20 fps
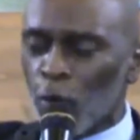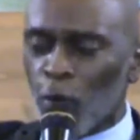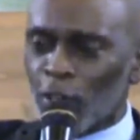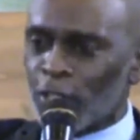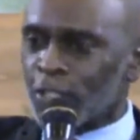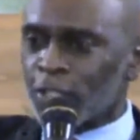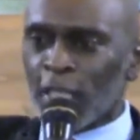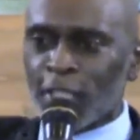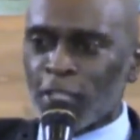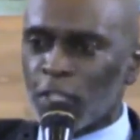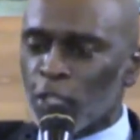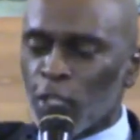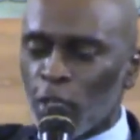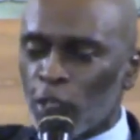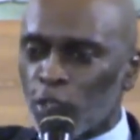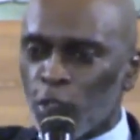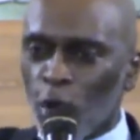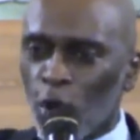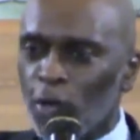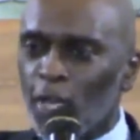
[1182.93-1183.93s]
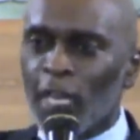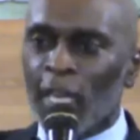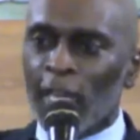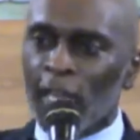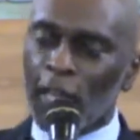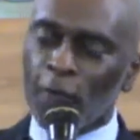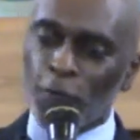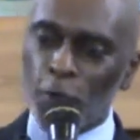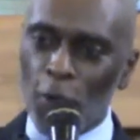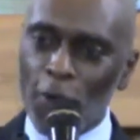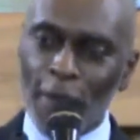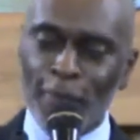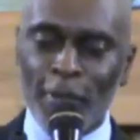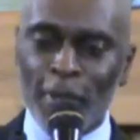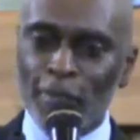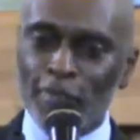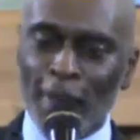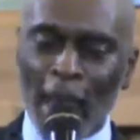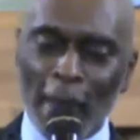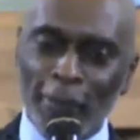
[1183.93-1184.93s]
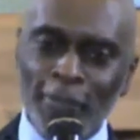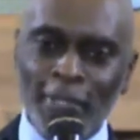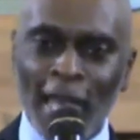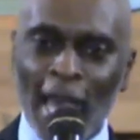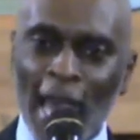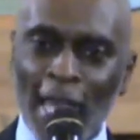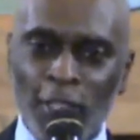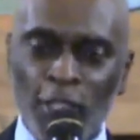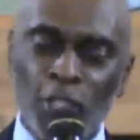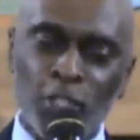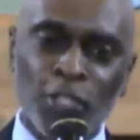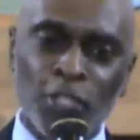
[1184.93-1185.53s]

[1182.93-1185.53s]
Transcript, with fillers: or 60 years old. If you in